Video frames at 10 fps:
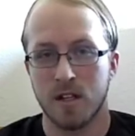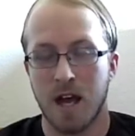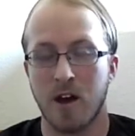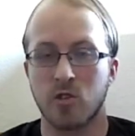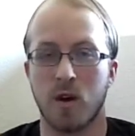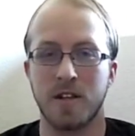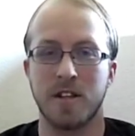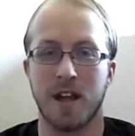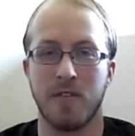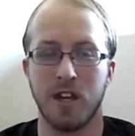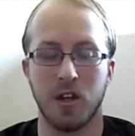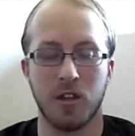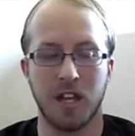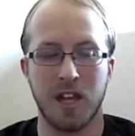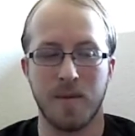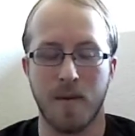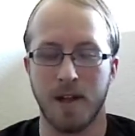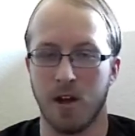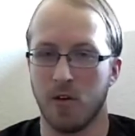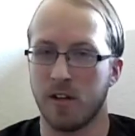I was watching that video thinking about my
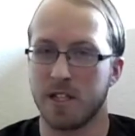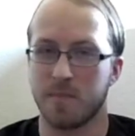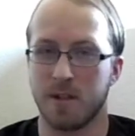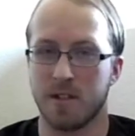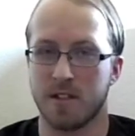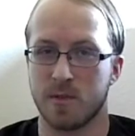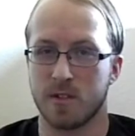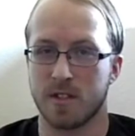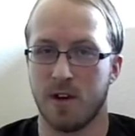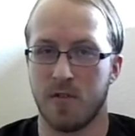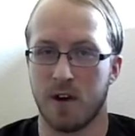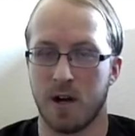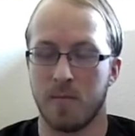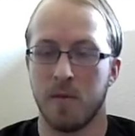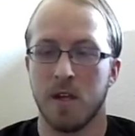own experiences with self-harm,